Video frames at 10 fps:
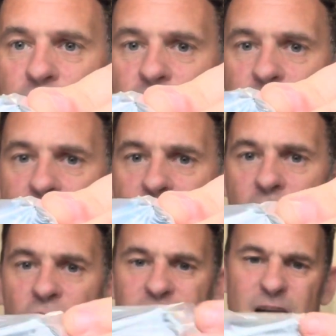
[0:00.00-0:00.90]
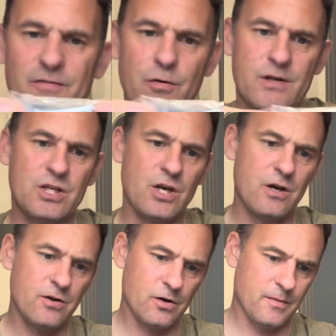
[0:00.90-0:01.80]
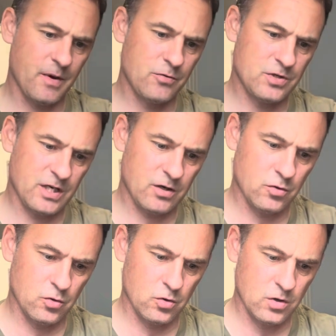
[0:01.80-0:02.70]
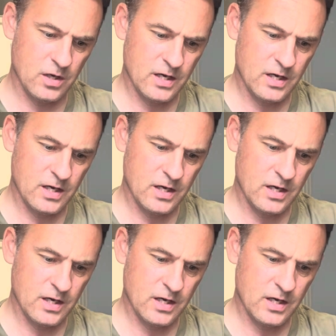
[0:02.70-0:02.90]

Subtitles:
There, I did have a return on a motor, or